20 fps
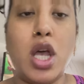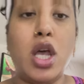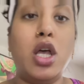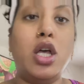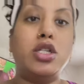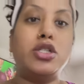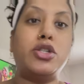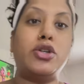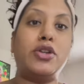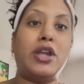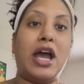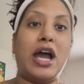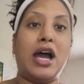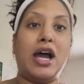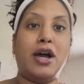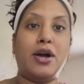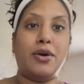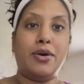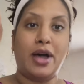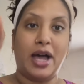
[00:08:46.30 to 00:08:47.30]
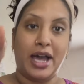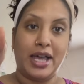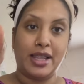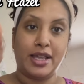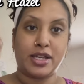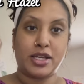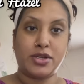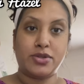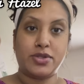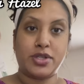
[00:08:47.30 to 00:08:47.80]
So now I
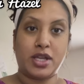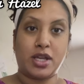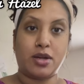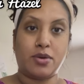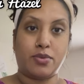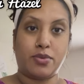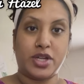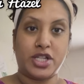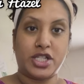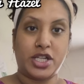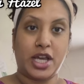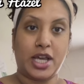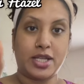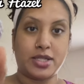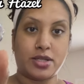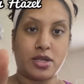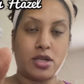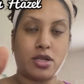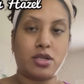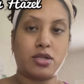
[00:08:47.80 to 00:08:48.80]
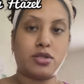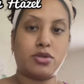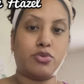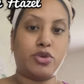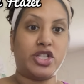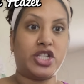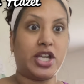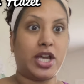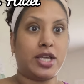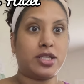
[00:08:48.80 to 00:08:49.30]
like using witch hazel.
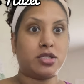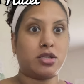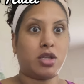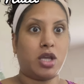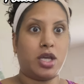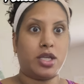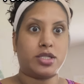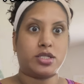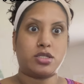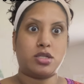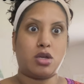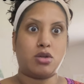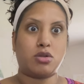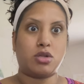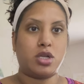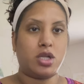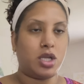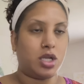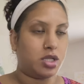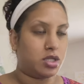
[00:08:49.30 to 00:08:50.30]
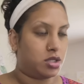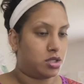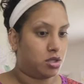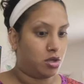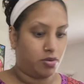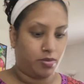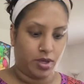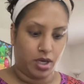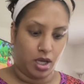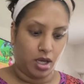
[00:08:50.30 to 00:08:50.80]
Witch hazel is so good in so
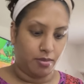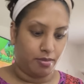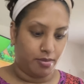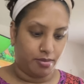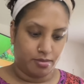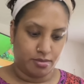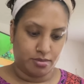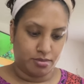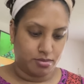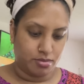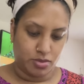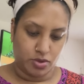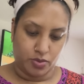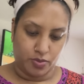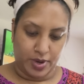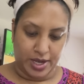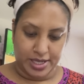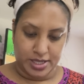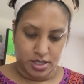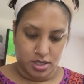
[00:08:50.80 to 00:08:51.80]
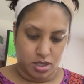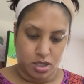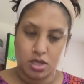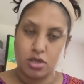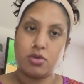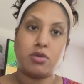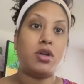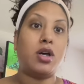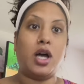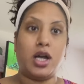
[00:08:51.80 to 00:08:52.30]
many ways
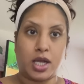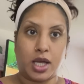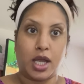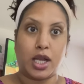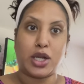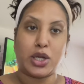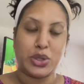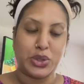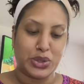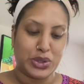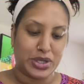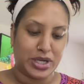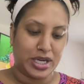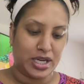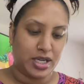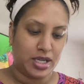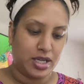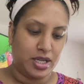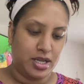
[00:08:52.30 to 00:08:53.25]
too. Again, Google it.